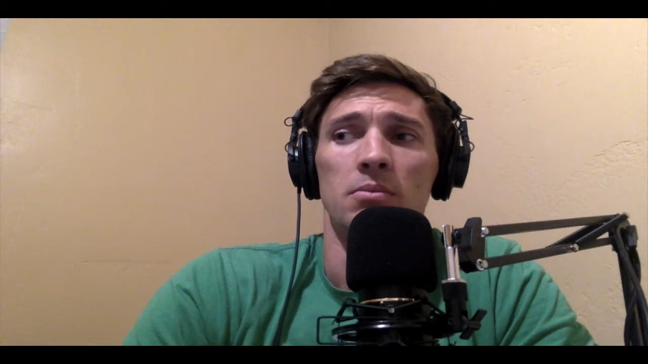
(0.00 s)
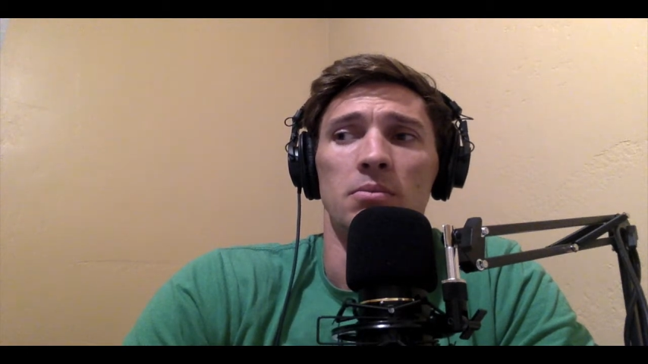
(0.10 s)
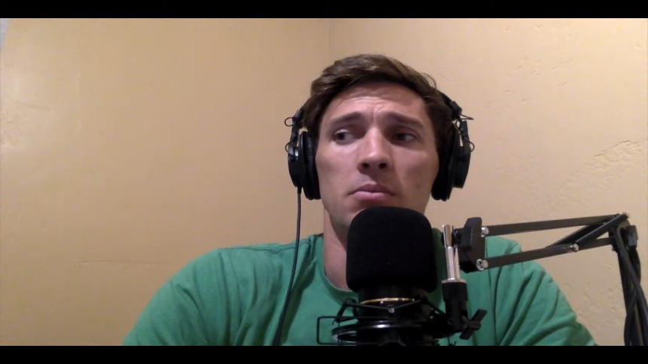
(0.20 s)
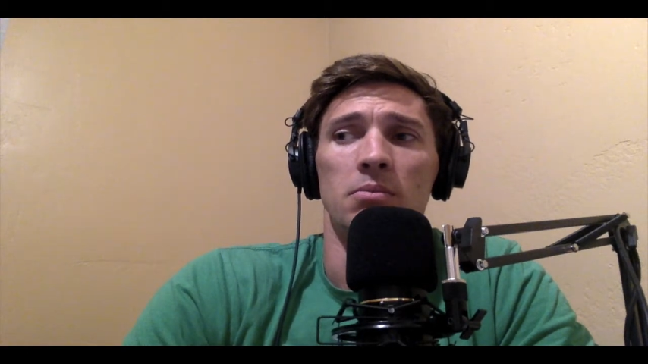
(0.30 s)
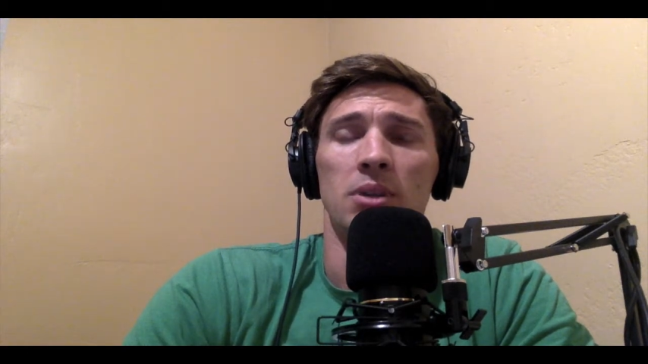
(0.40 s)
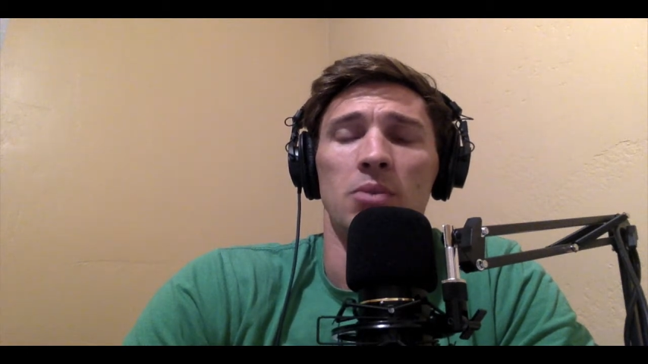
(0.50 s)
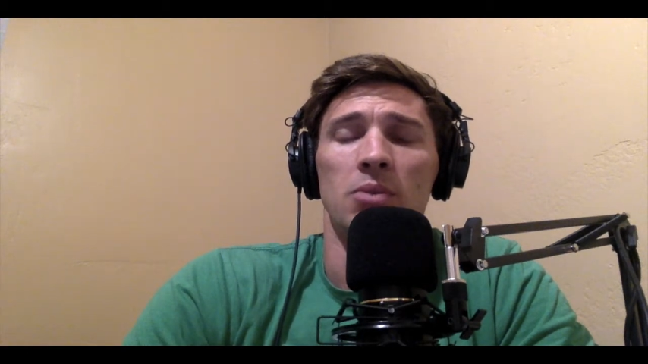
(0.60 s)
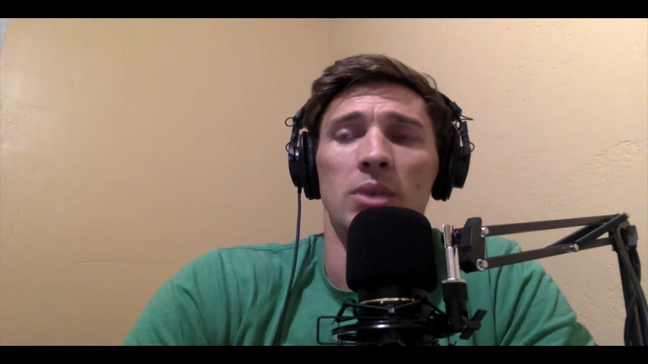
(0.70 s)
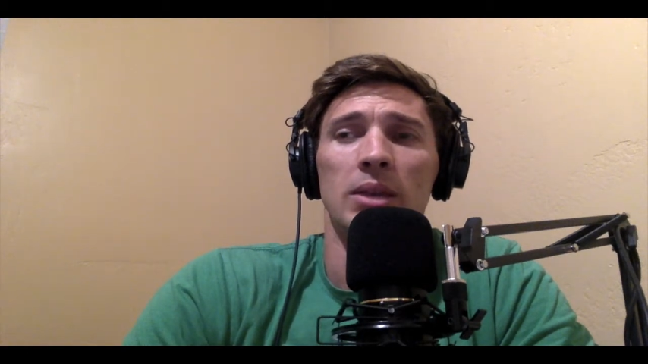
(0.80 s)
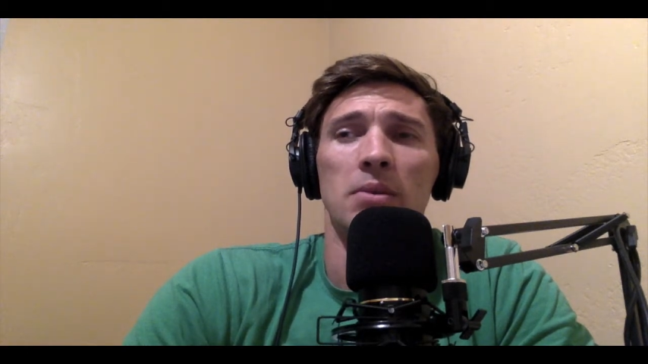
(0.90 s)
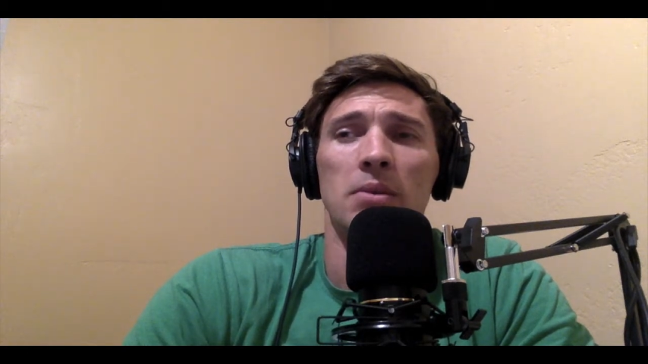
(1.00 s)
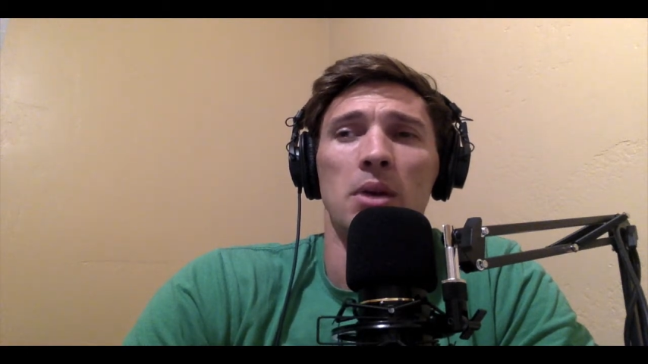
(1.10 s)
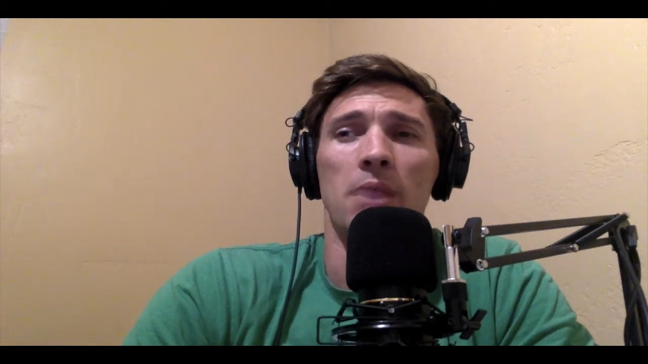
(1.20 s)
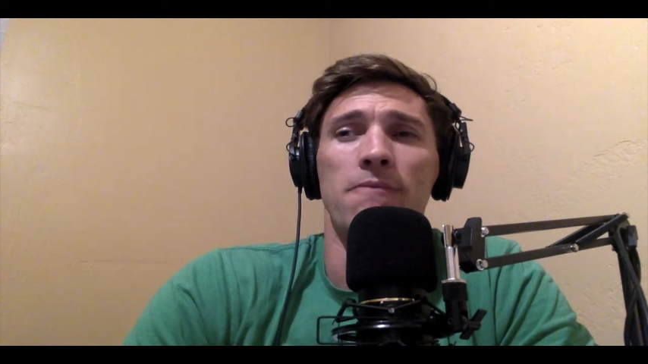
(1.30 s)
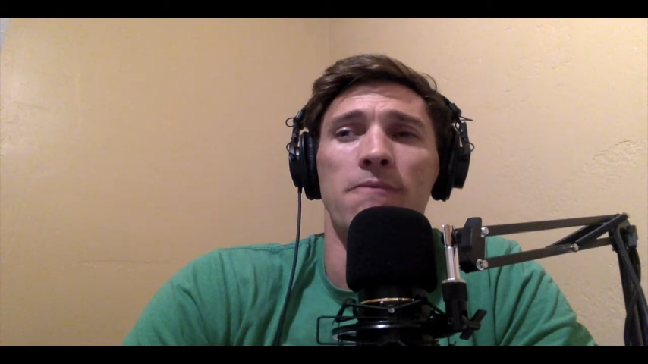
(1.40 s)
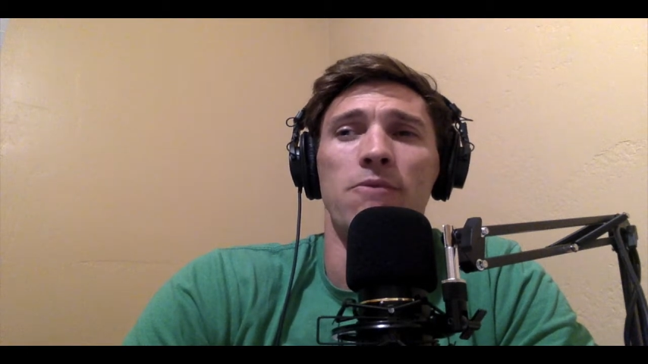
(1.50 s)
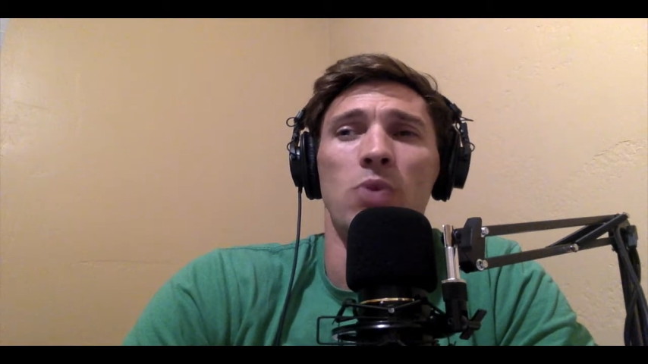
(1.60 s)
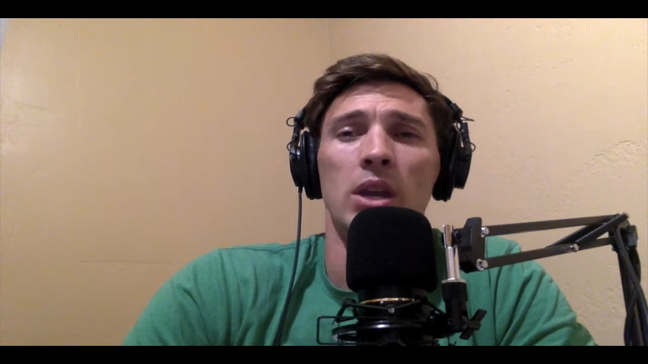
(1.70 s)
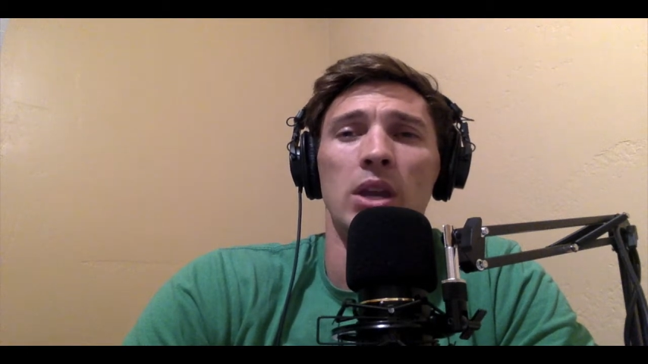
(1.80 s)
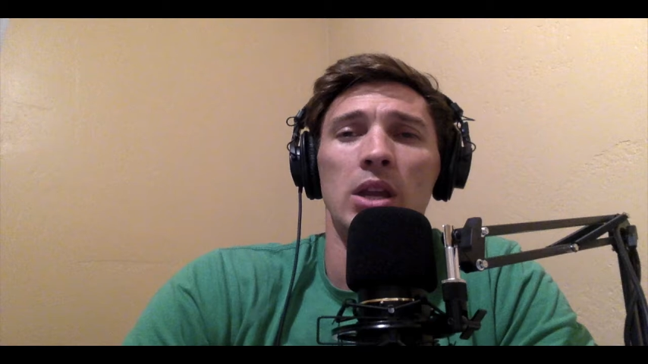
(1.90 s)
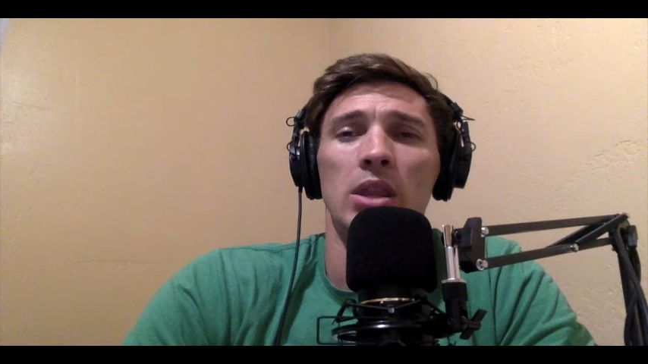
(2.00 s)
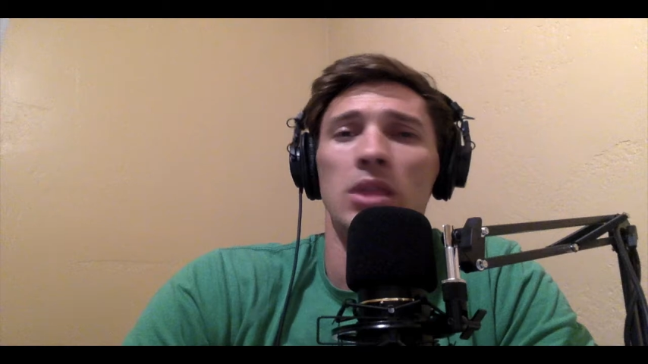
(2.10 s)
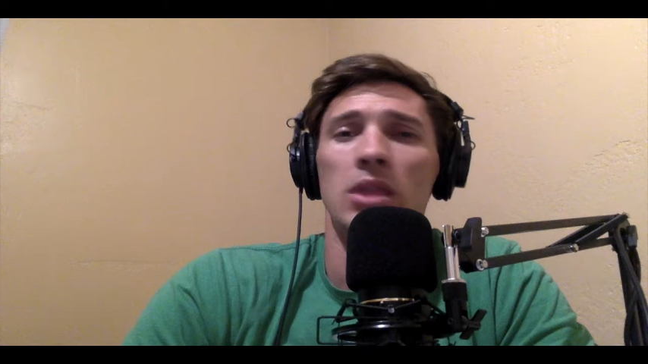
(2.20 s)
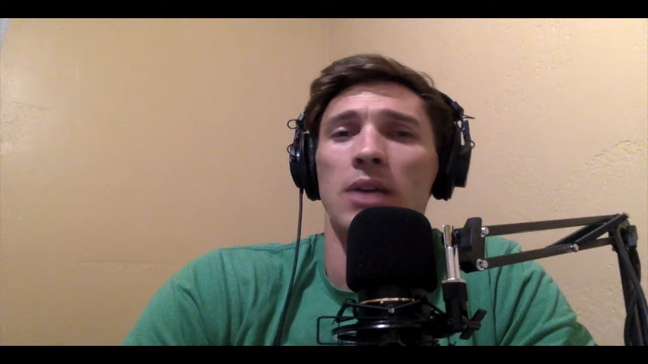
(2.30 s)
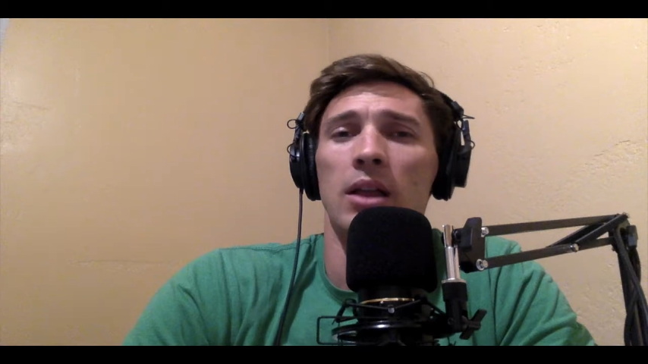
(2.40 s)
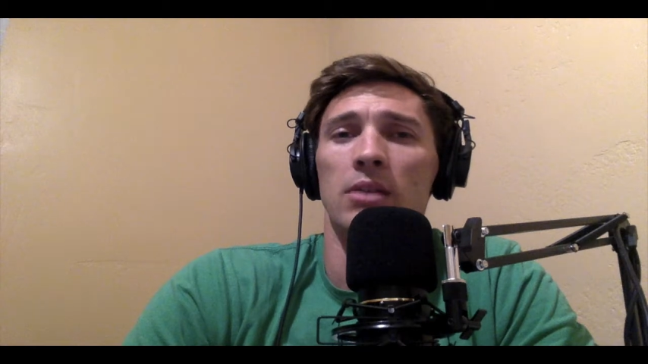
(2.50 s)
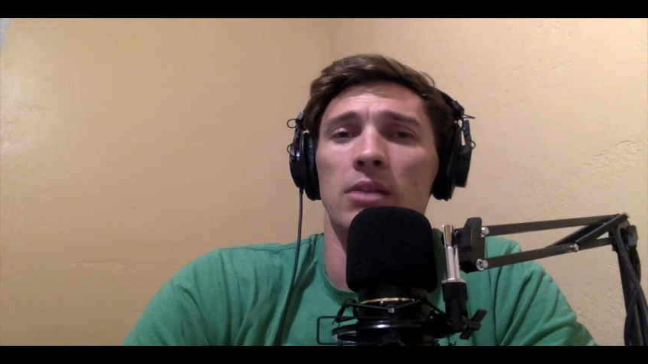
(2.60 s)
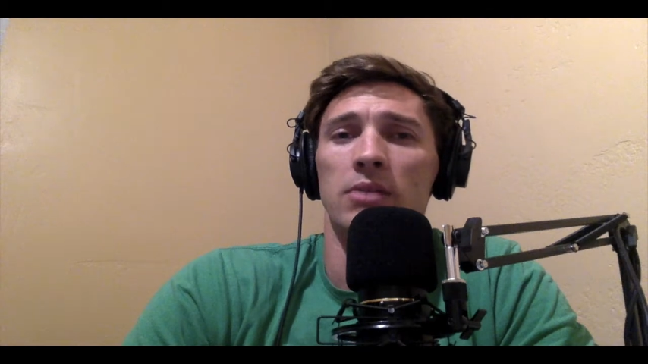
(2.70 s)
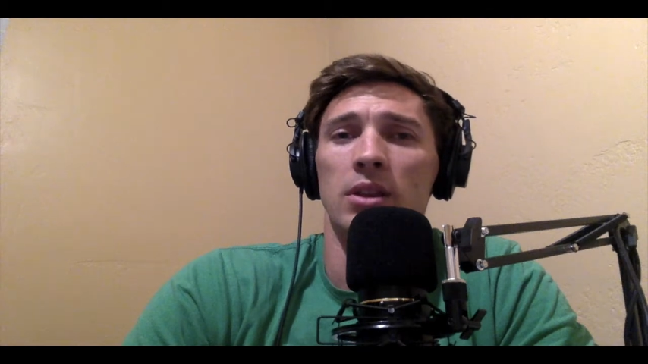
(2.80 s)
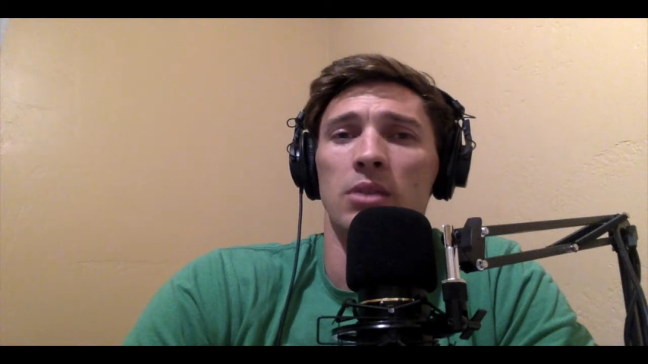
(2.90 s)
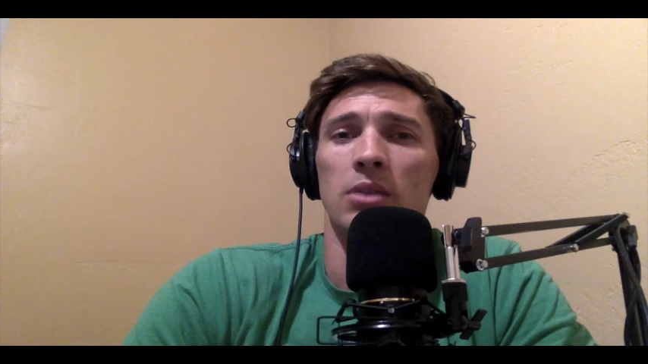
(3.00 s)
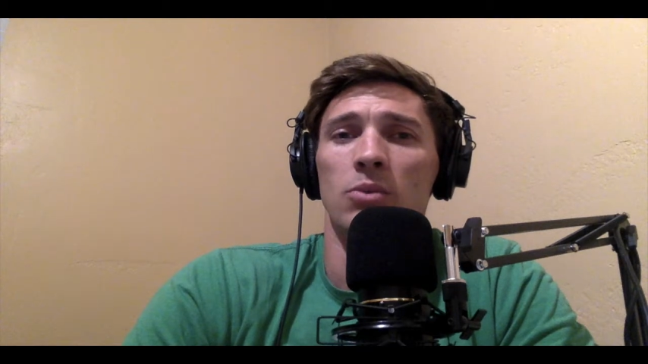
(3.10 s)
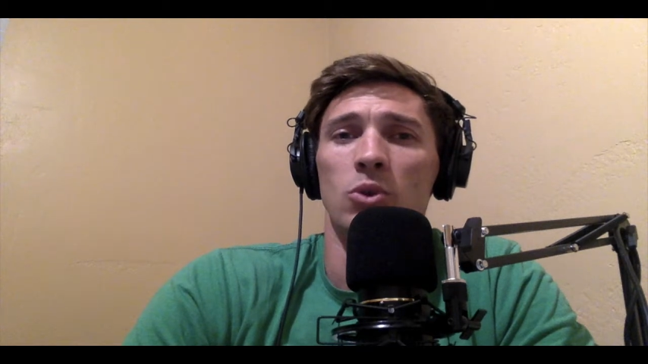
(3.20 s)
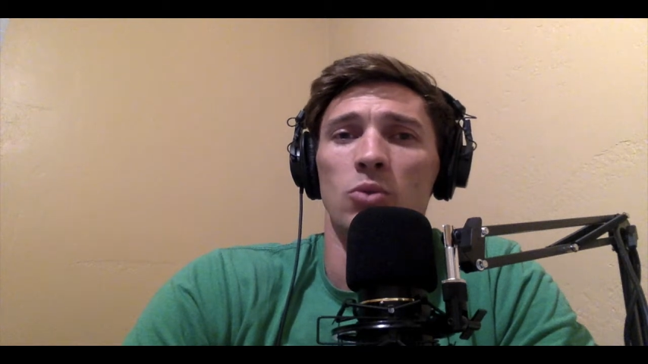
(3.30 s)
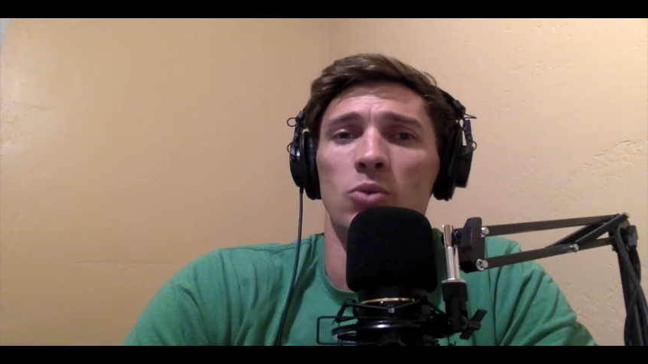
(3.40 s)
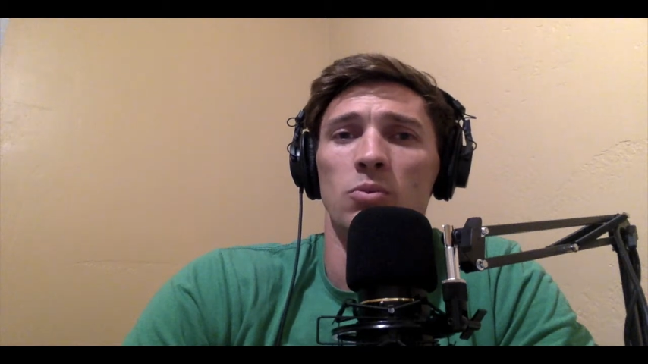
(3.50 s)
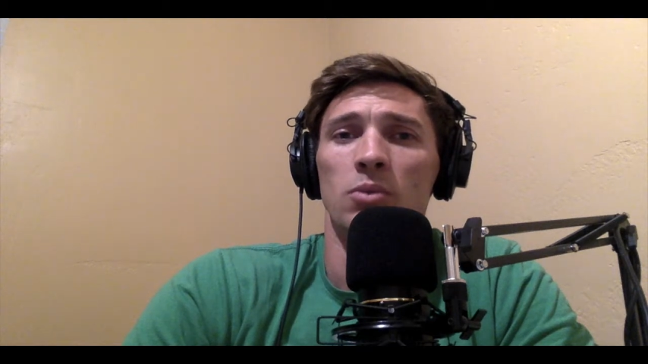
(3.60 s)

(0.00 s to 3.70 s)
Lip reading: But are we like avoiding the elephant in the room